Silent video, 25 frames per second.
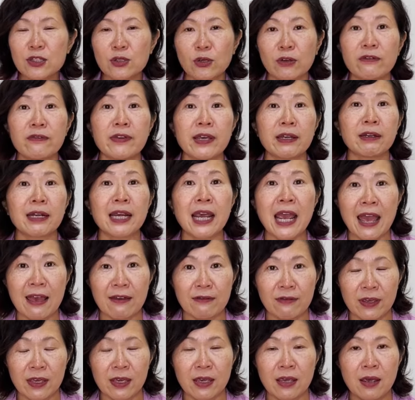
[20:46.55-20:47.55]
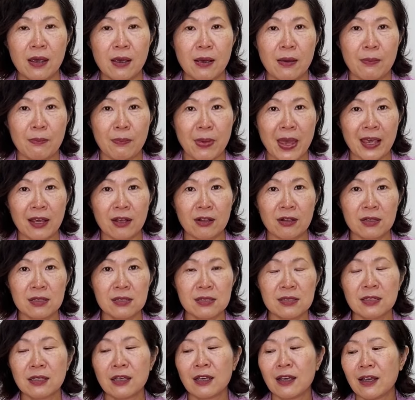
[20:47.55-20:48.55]
or very heavy
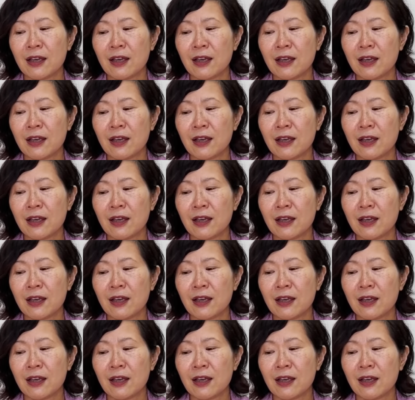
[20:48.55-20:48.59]
bangles,